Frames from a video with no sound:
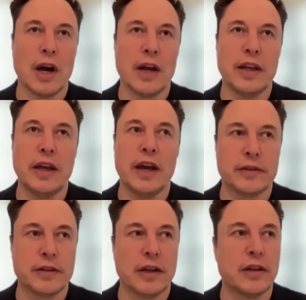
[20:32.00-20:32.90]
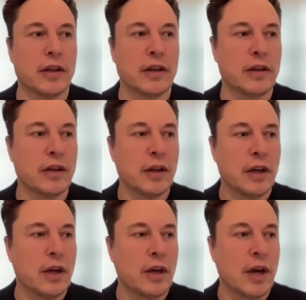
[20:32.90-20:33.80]
Uh, yes, the,
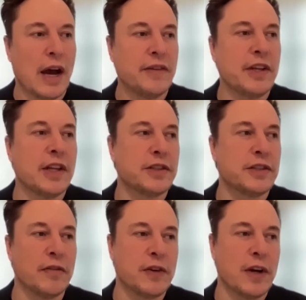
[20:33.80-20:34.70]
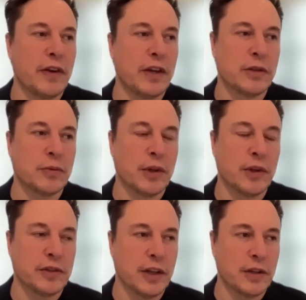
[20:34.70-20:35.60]
I'd say that self-driving is one of
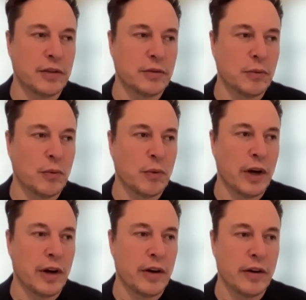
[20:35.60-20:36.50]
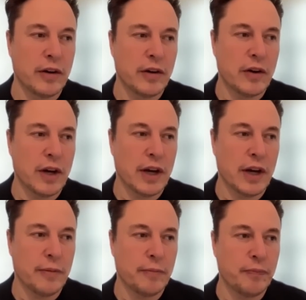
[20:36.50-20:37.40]
those things where
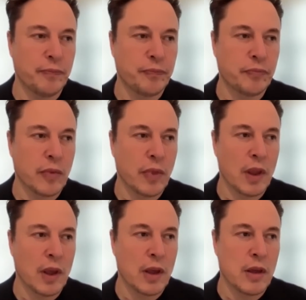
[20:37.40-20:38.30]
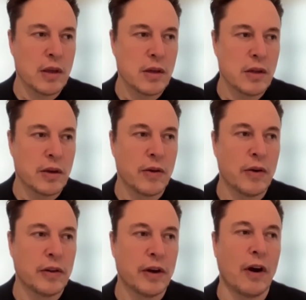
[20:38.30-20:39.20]
um,
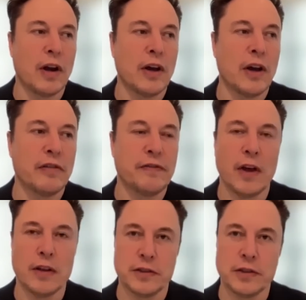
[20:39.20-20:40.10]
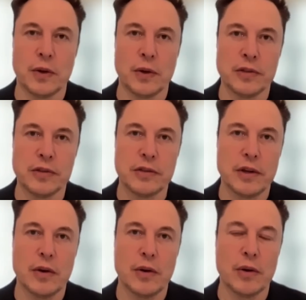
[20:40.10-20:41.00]
there, there are a lot of false dawns,
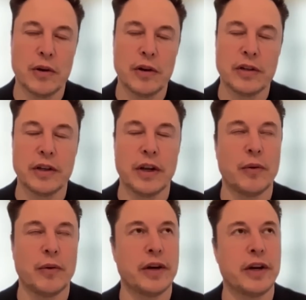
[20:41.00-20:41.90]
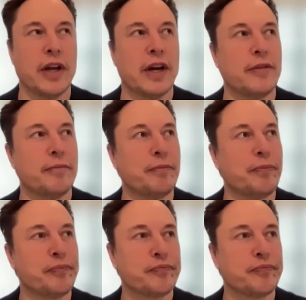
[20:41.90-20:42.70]
or you know, where um,